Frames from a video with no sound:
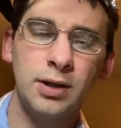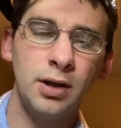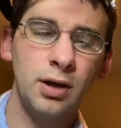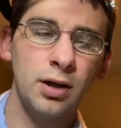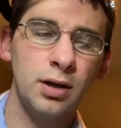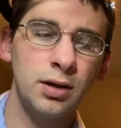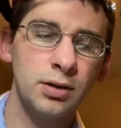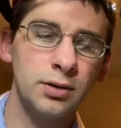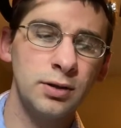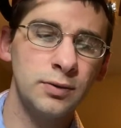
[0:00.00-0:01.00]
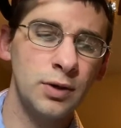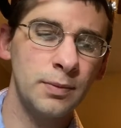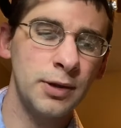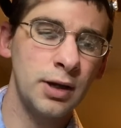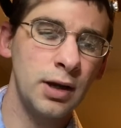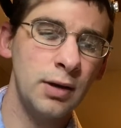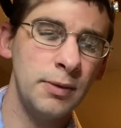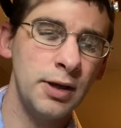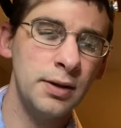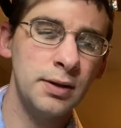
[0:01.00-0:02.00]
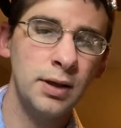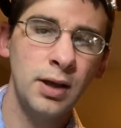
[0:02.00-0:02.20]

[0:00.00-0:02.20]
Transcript: drop me a comment,